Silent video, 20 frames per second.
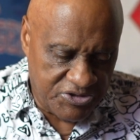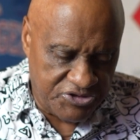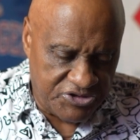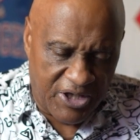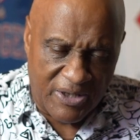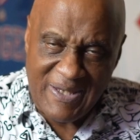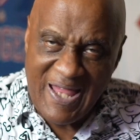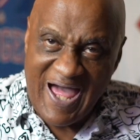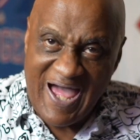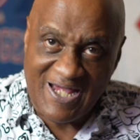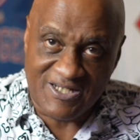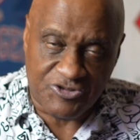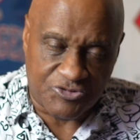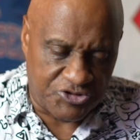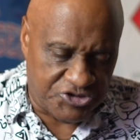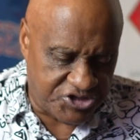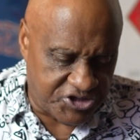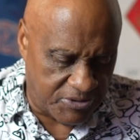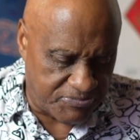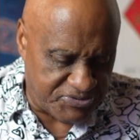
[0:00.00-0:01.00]
The National
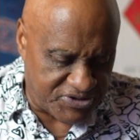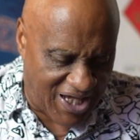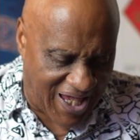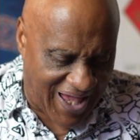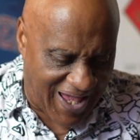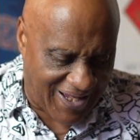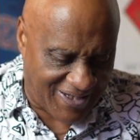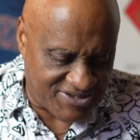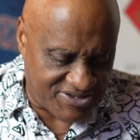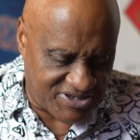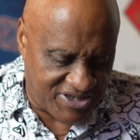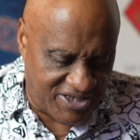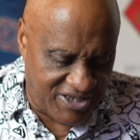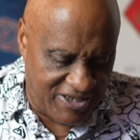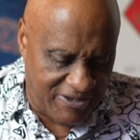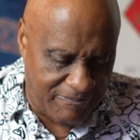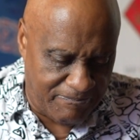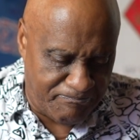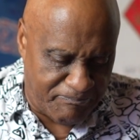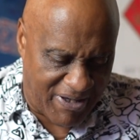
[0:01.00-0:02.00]
CHIPS Act,
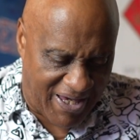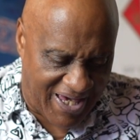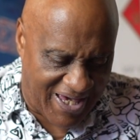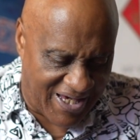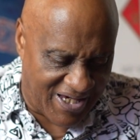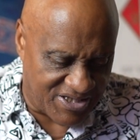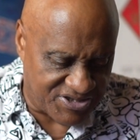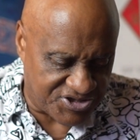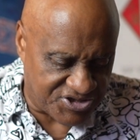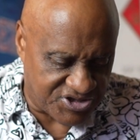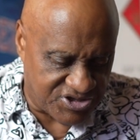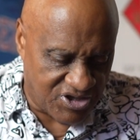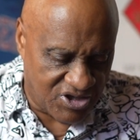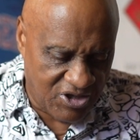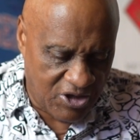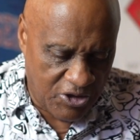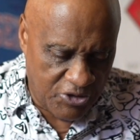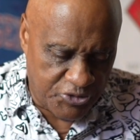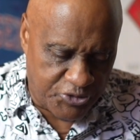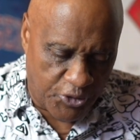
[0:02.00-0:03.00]
he passed
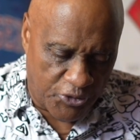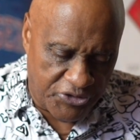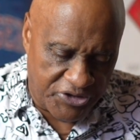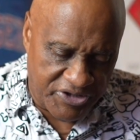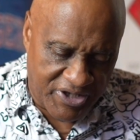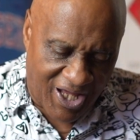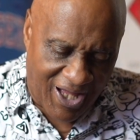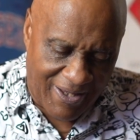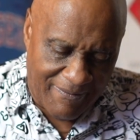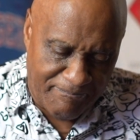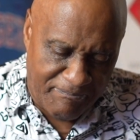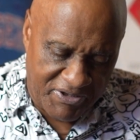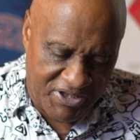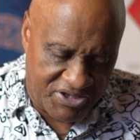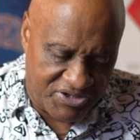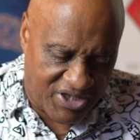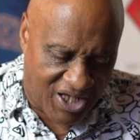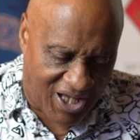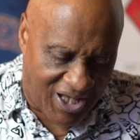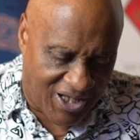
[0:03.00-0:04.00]
$39
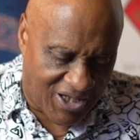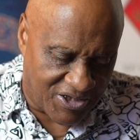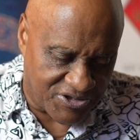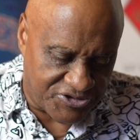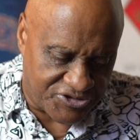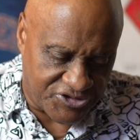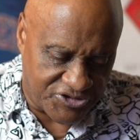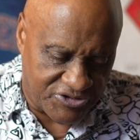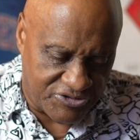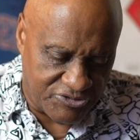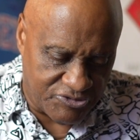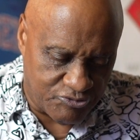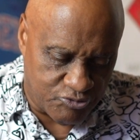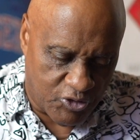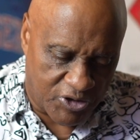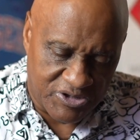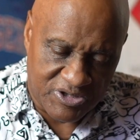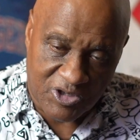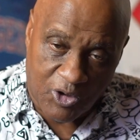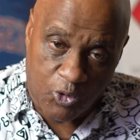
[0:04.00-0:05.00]

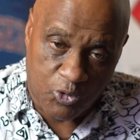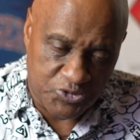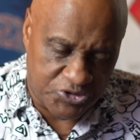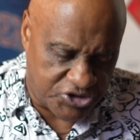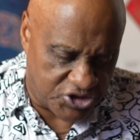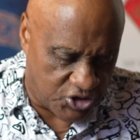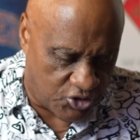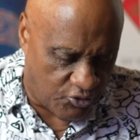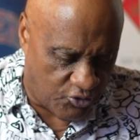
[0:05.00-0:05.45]
billion in loans and